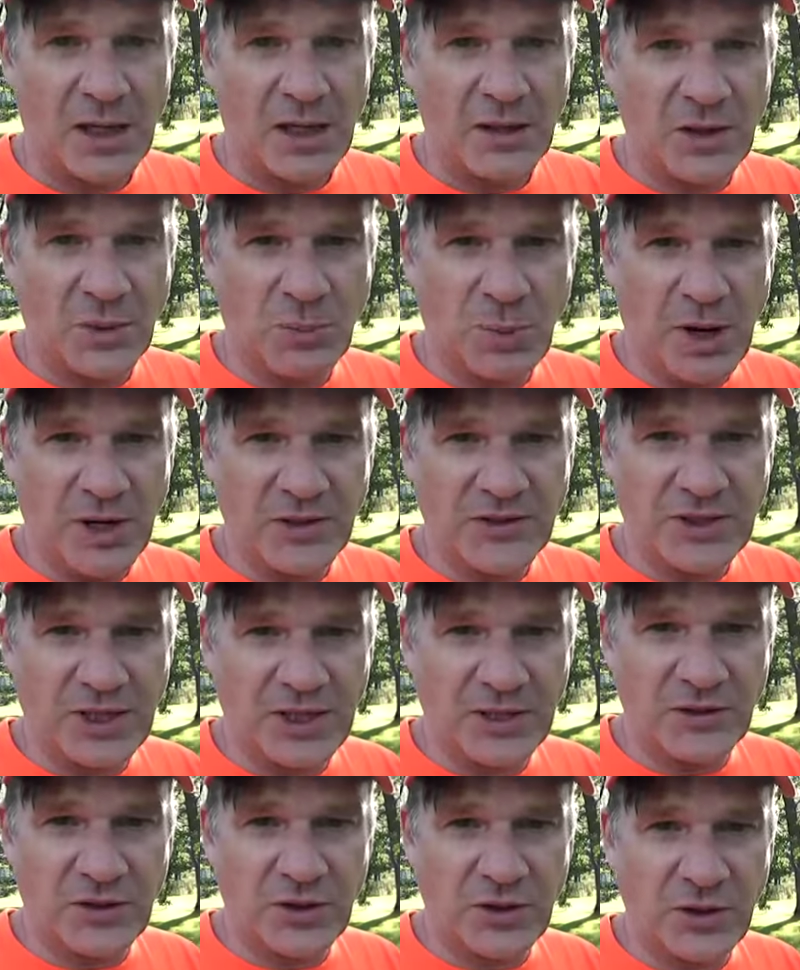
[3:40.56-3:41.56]
The
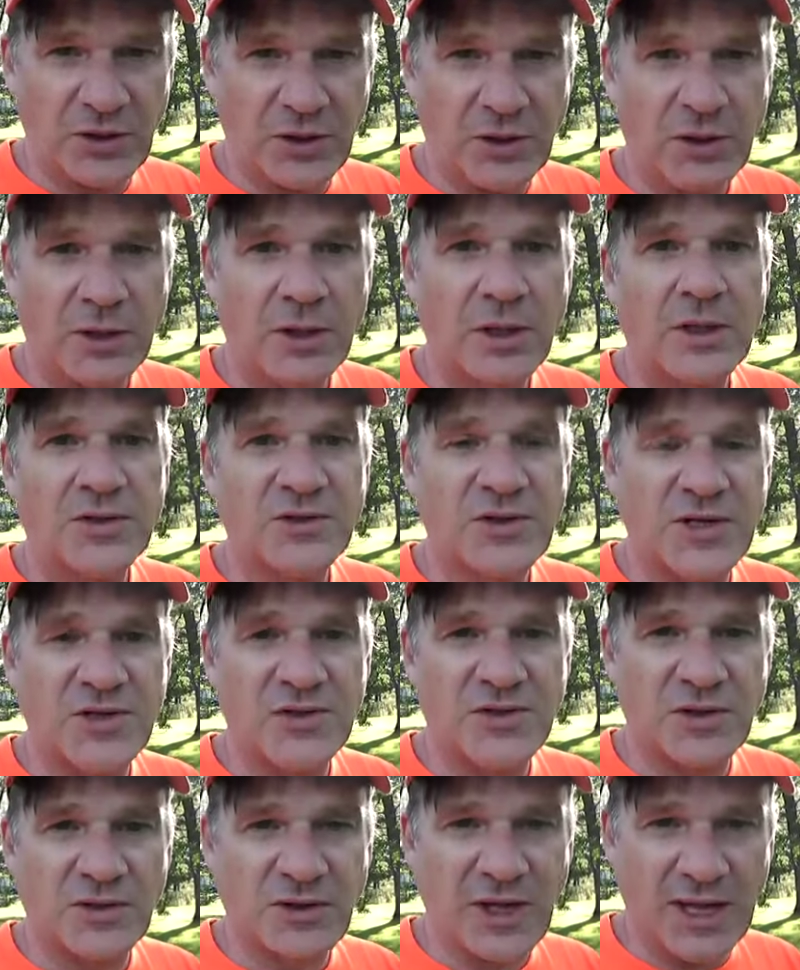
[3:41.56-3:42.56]
bartender
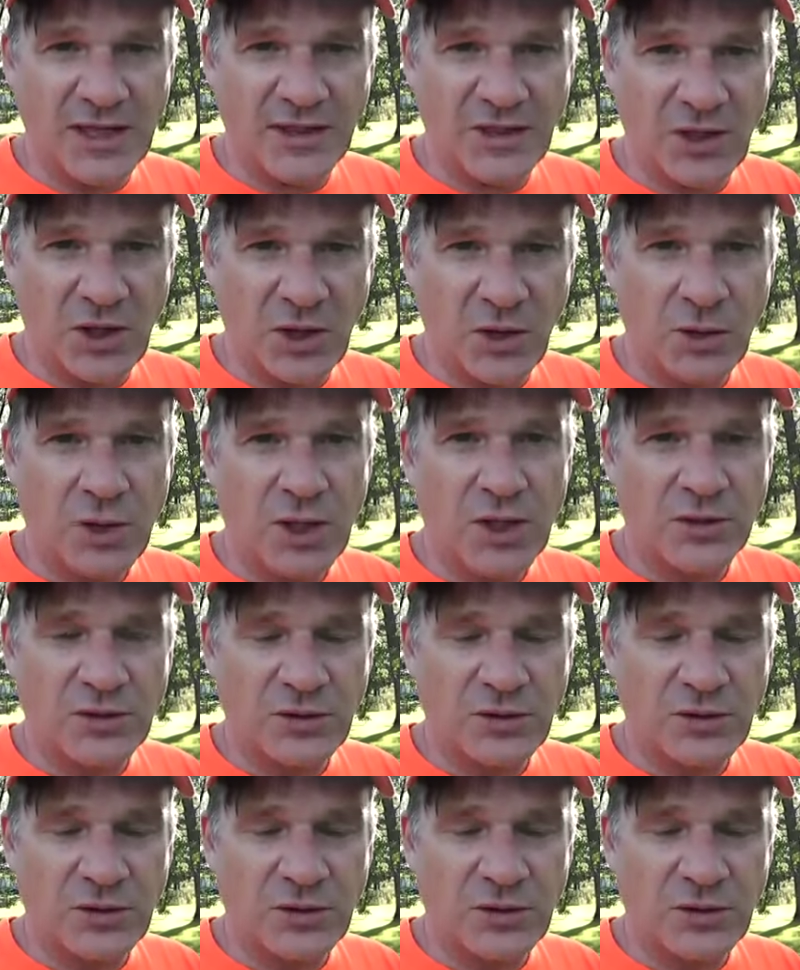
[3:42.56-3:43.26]
says, Thank you,